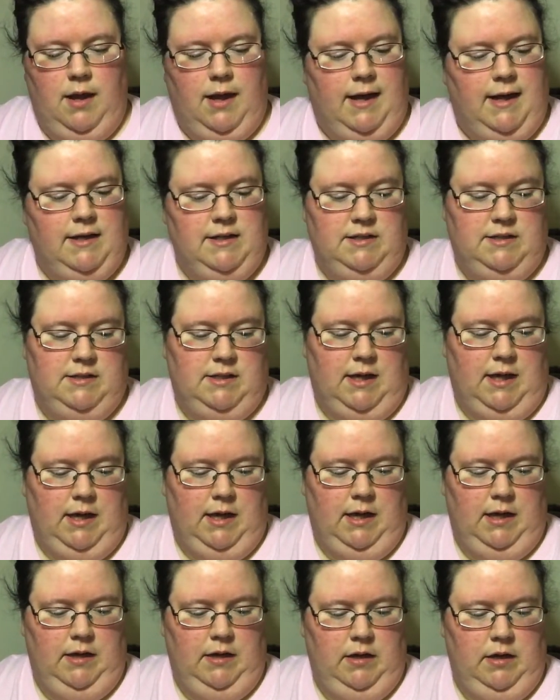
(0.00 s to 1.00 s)
I
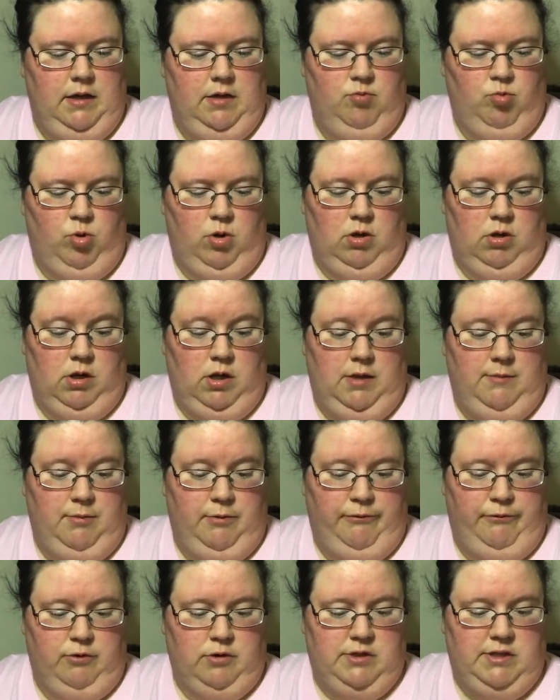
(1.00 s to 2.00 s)
sighed inwardly
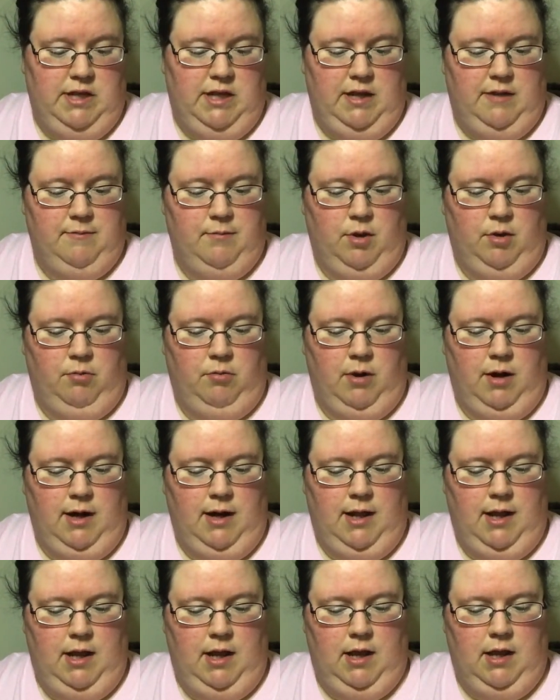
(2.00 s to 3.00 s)
before taking my right
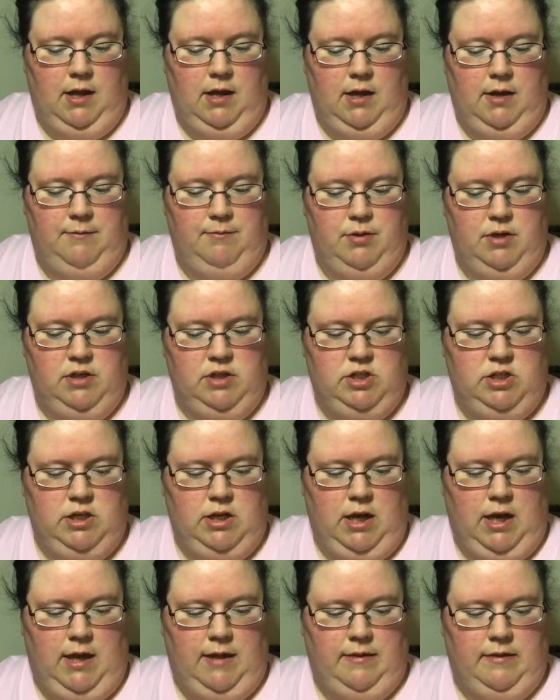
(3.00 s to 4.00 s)
hand and
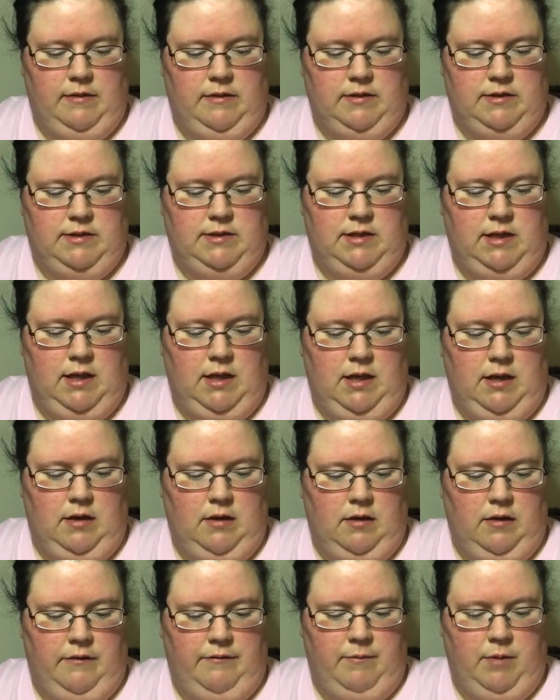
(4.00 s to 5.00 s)
pinching at the
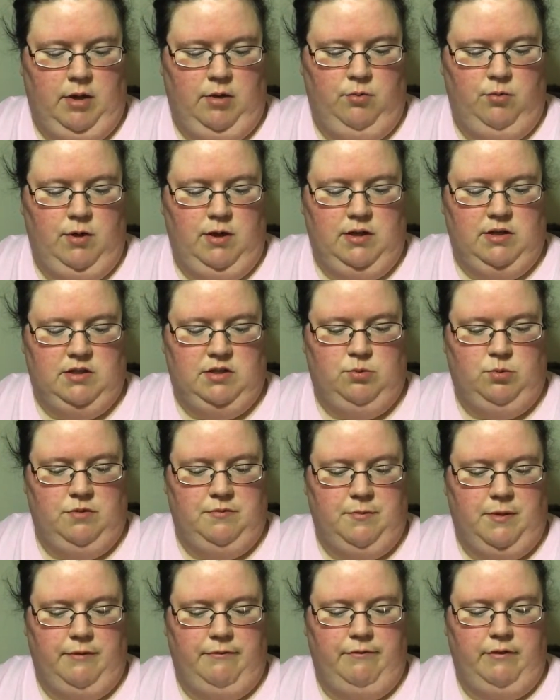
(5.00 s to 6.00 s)
skin of my waist
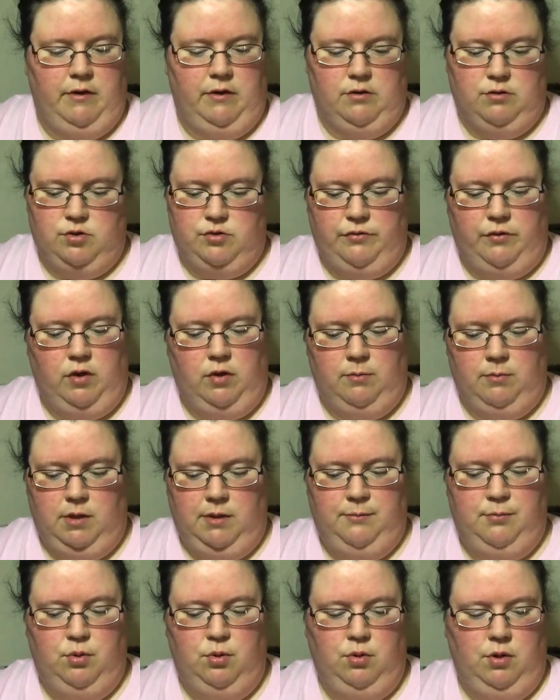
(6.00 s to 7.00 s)
with my fingers
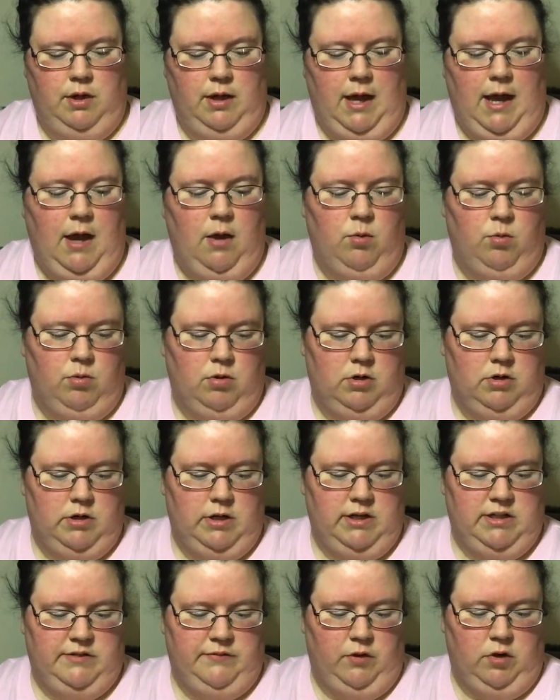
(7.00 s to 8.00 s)
firmly, pulling outward
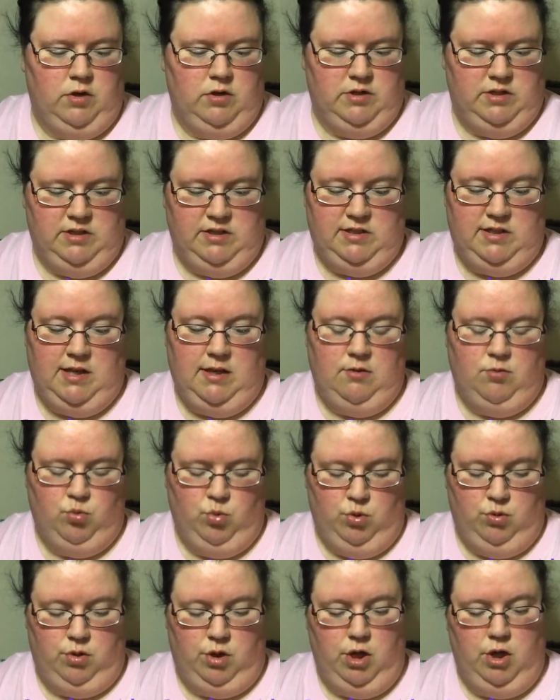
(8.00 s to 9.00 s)
as far as the skin
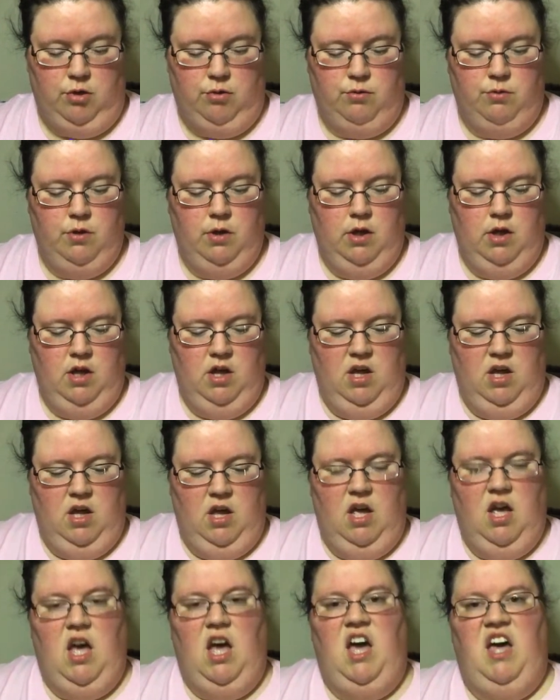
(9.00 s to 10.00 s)
will go.
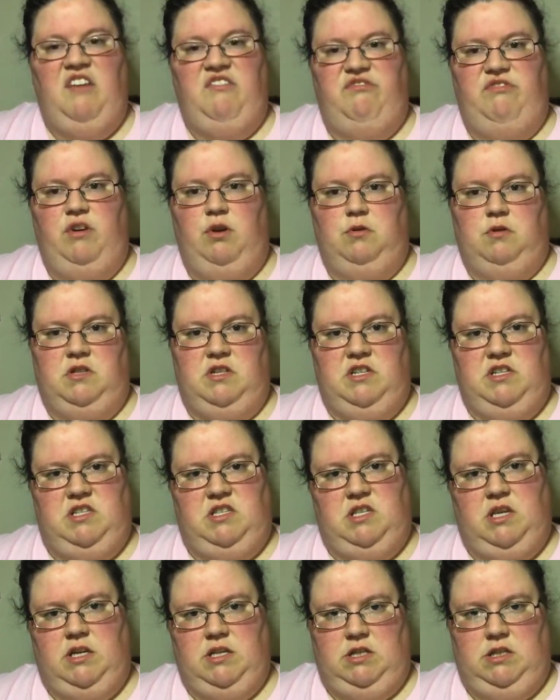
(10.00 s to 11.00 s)
I felt
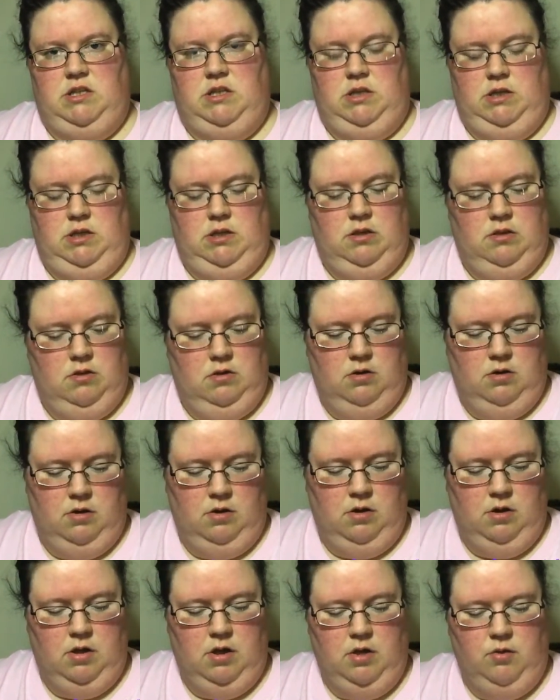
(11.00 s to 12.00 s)
disgusted
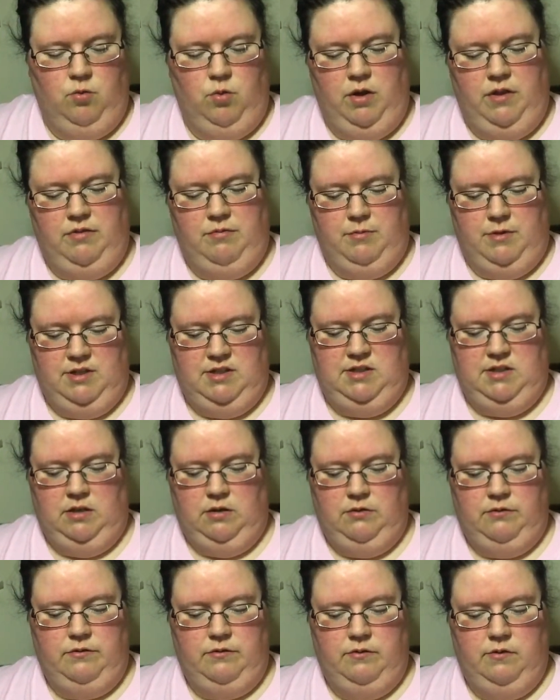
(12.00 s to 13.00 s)
with
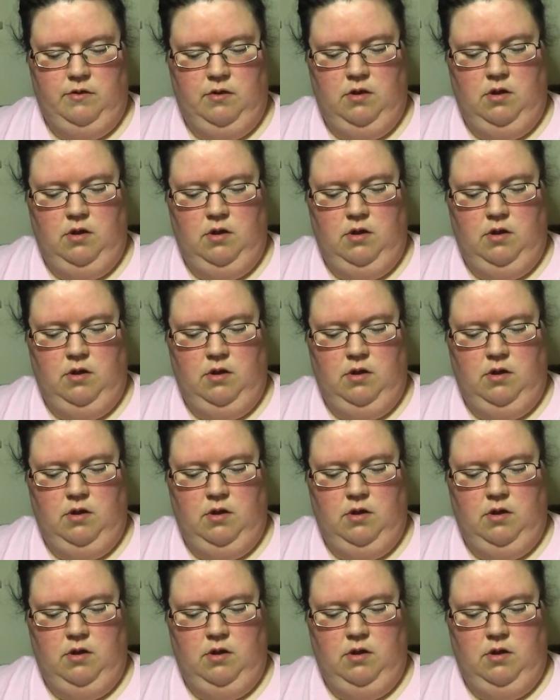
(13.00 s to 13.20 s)
myself.